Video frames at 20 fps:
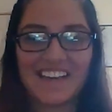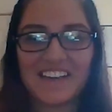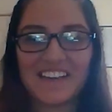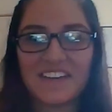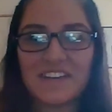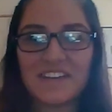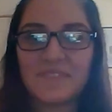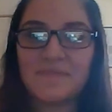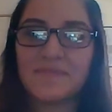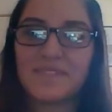
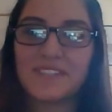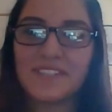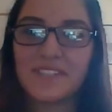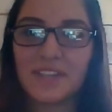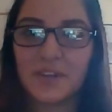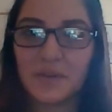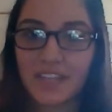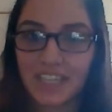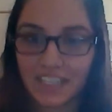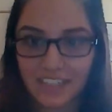So
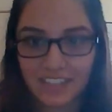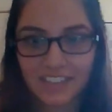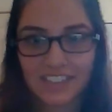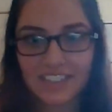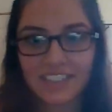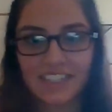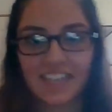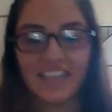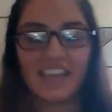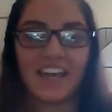Here to
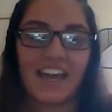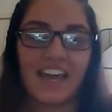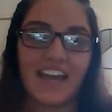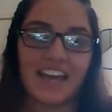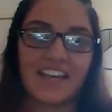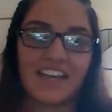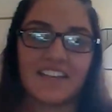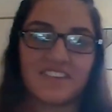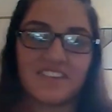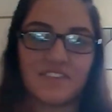Stay
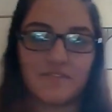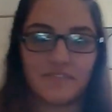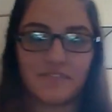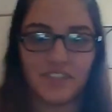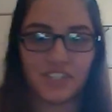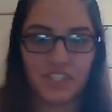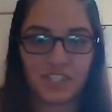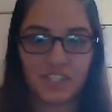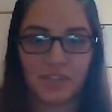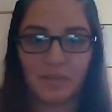has
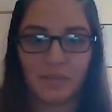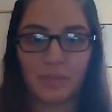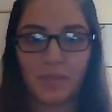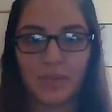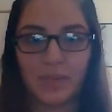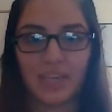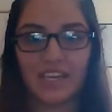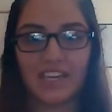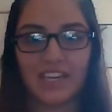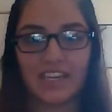officially
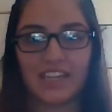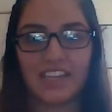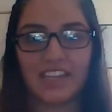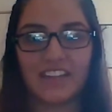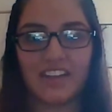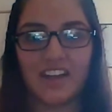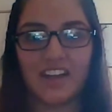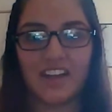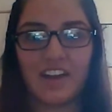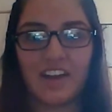been
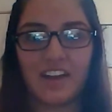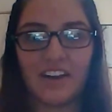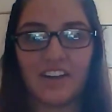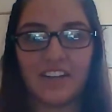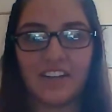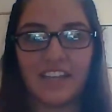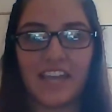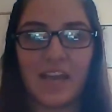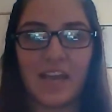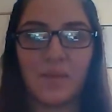on
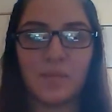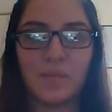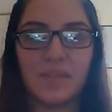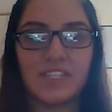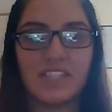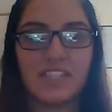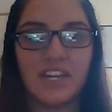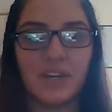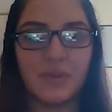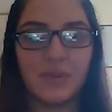campus
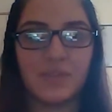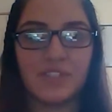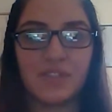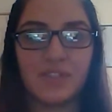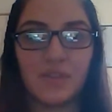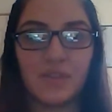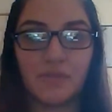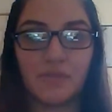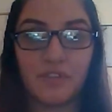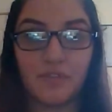at
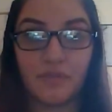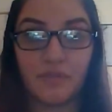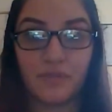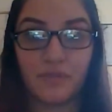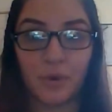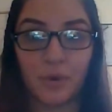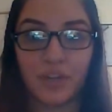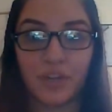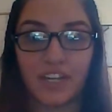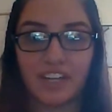OSU for
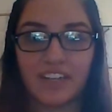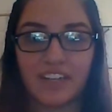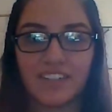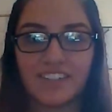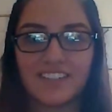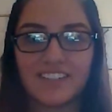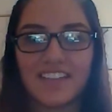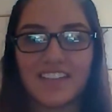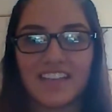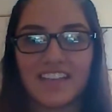4
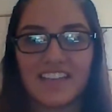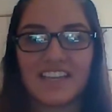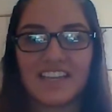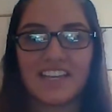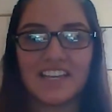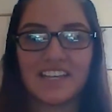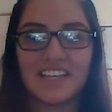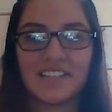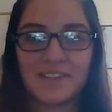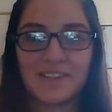years.
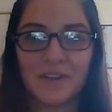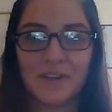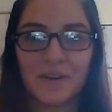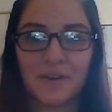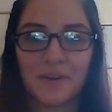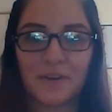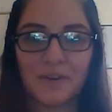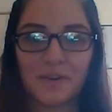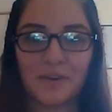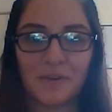
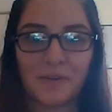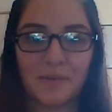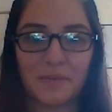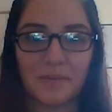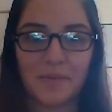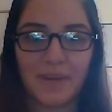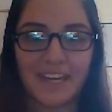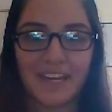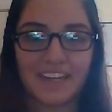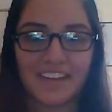So
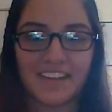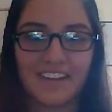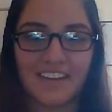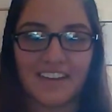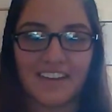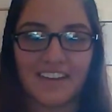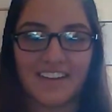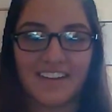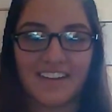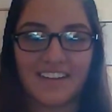
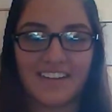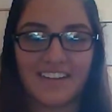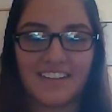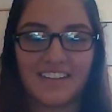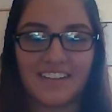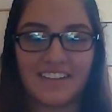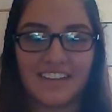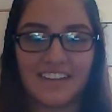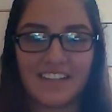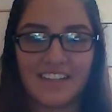Maria
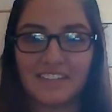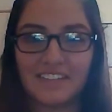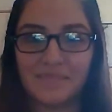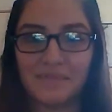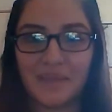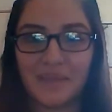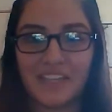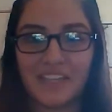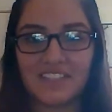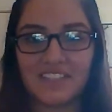and
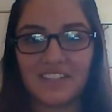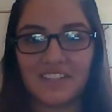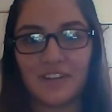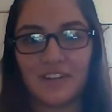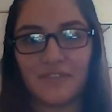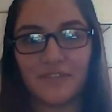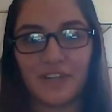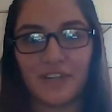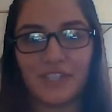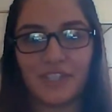
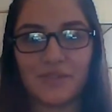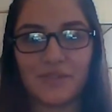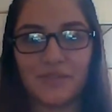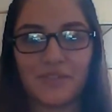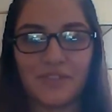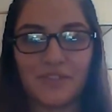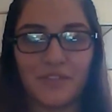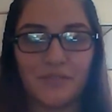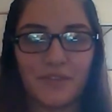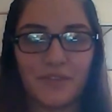myself are two
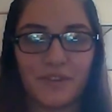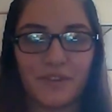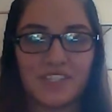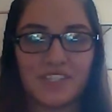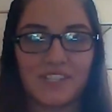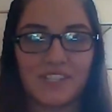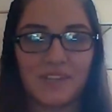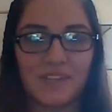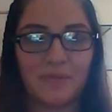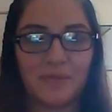of the folks
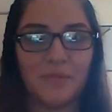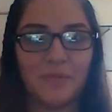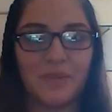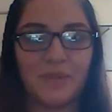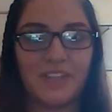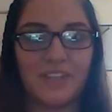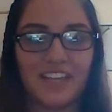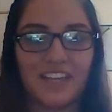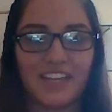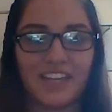that will
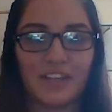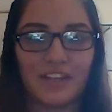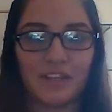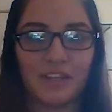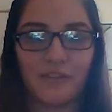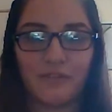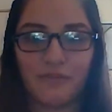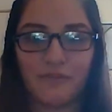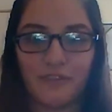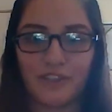be like the
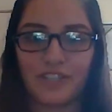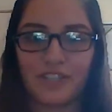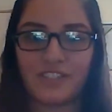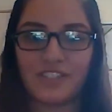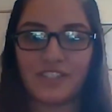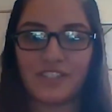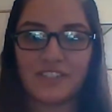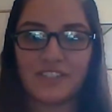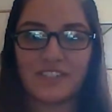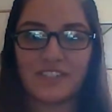
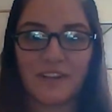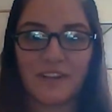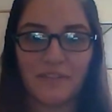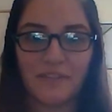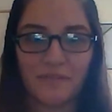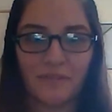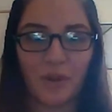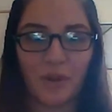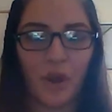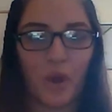first
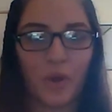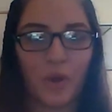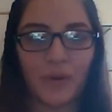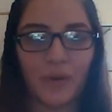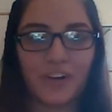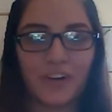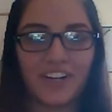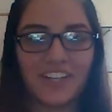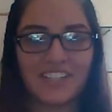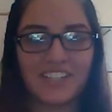
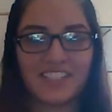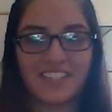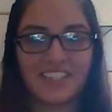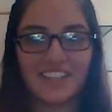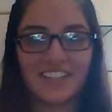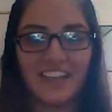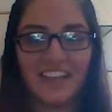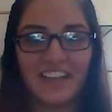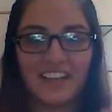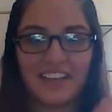cohort to
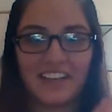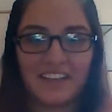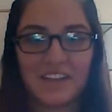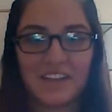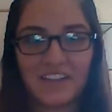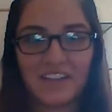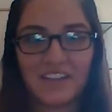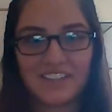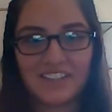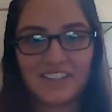like
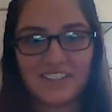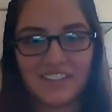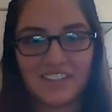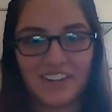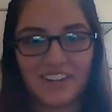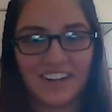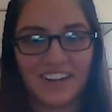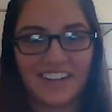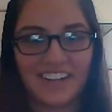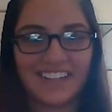
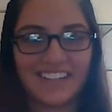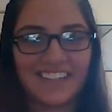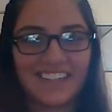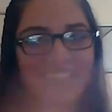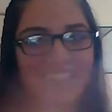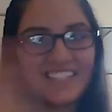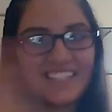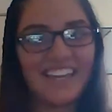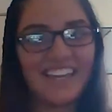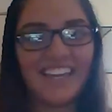start Here to
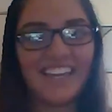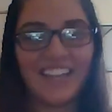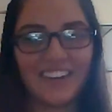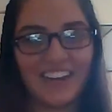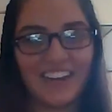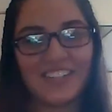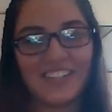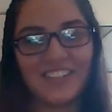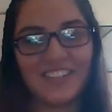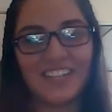Stay and
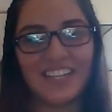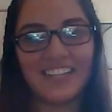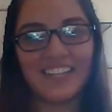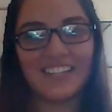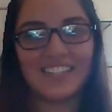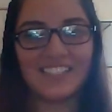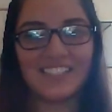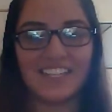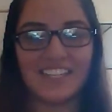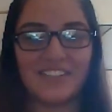graduate Here
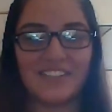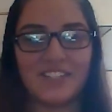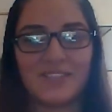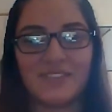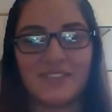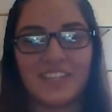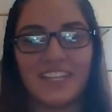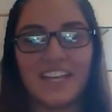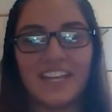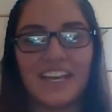to Stay, which is
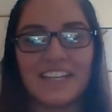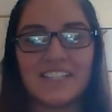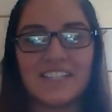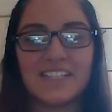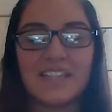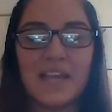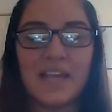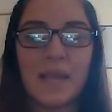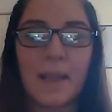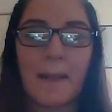really nice.
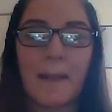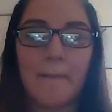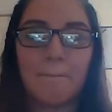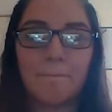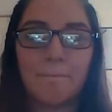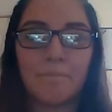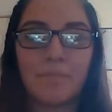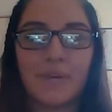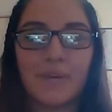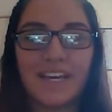
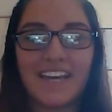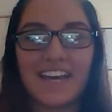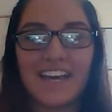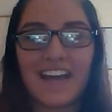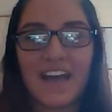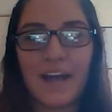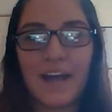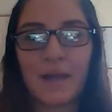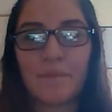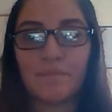But
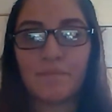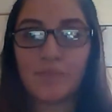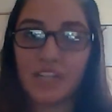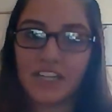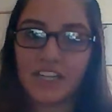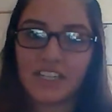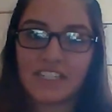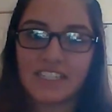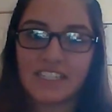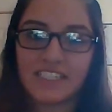Here
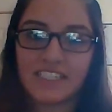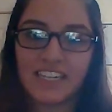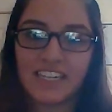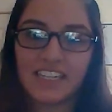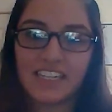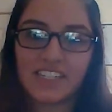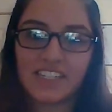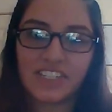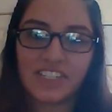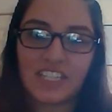to Stay
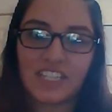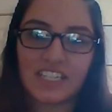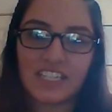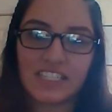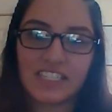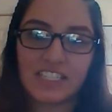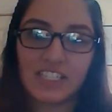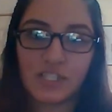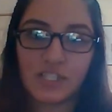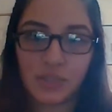is
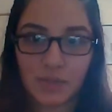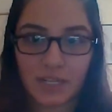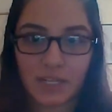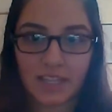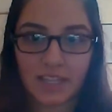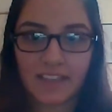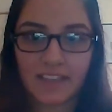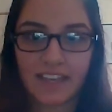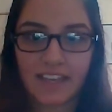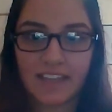just a
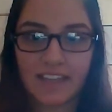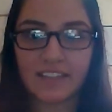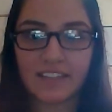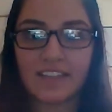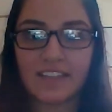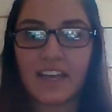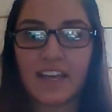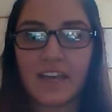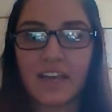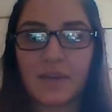student-led
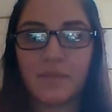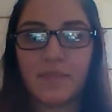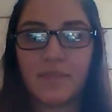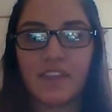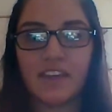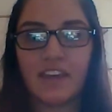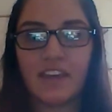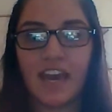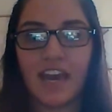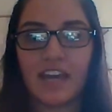club
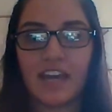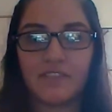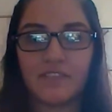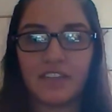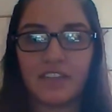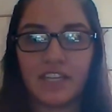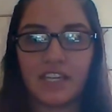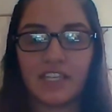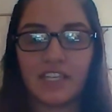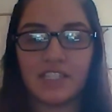that
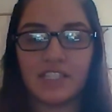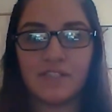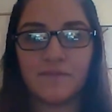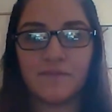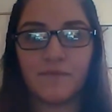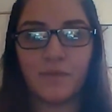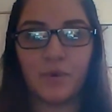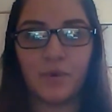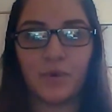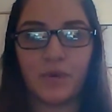advocates
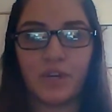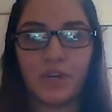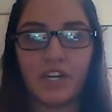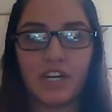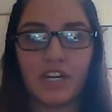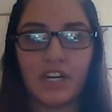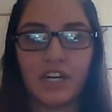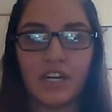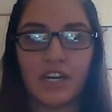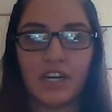
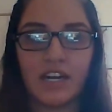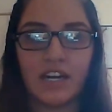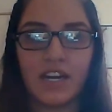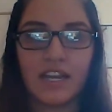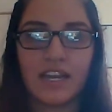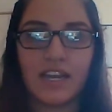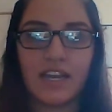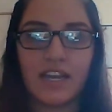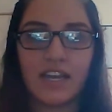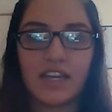for
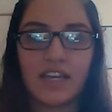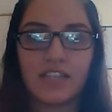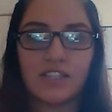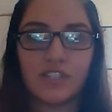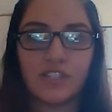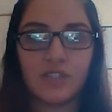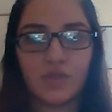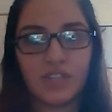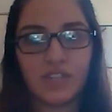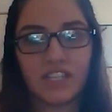
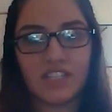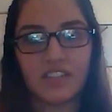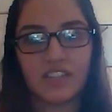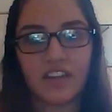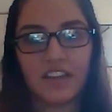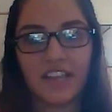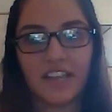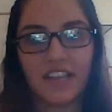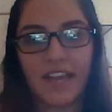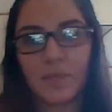students
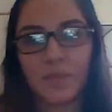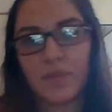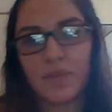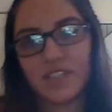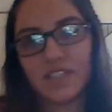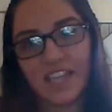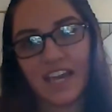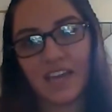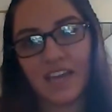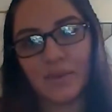on campus
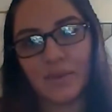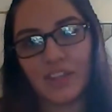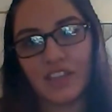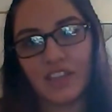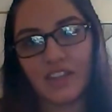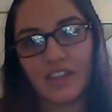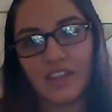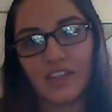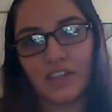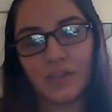and
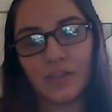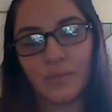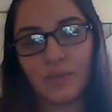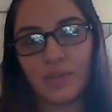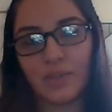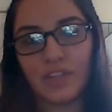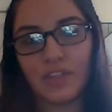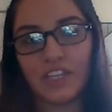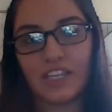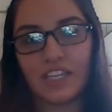within the
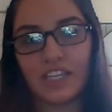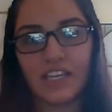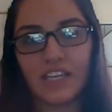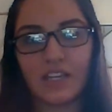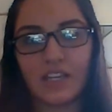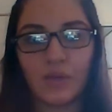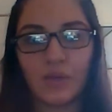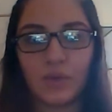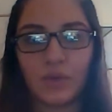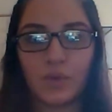
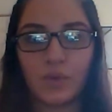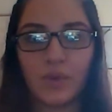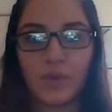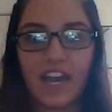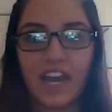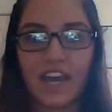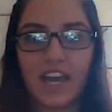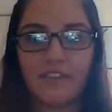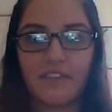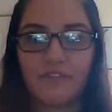community who
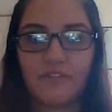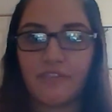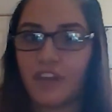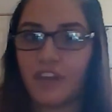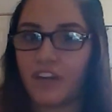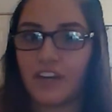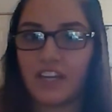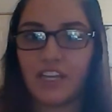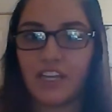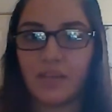have
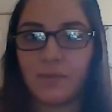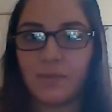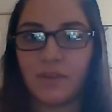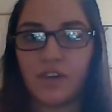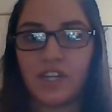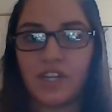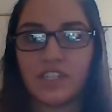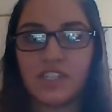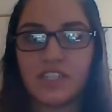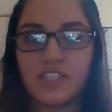varying
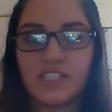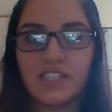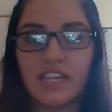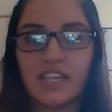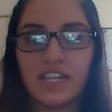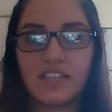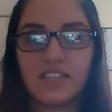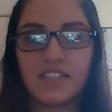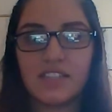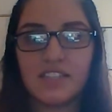immigration
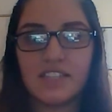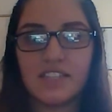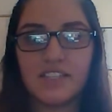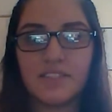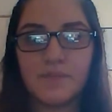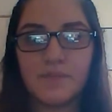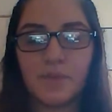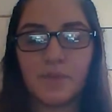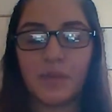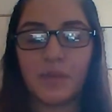statuses,
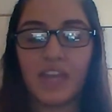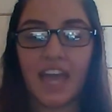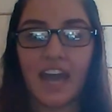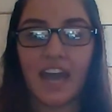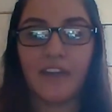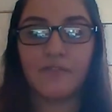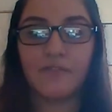but we have